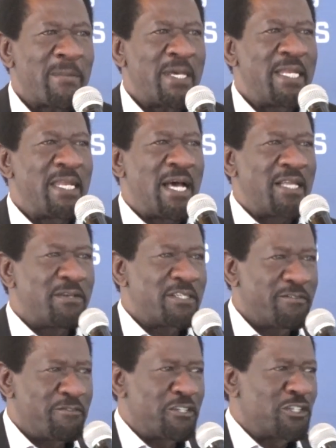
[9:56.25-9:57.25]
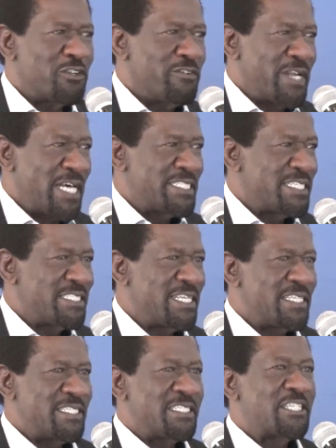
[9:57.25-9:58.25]
And the definition of an asset is
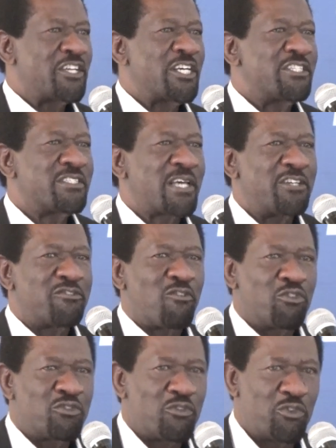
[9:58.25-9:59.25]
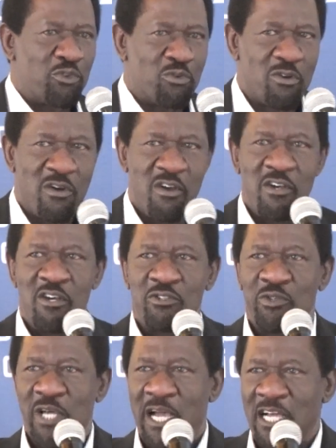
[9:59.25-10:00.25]
that it creates cash flows for you.
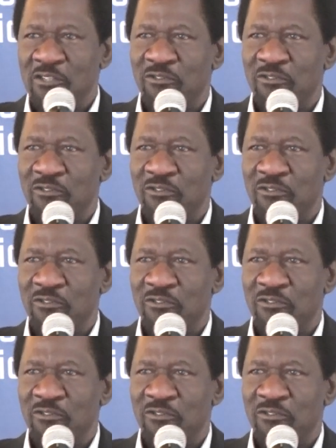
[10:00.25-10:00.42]
So the cash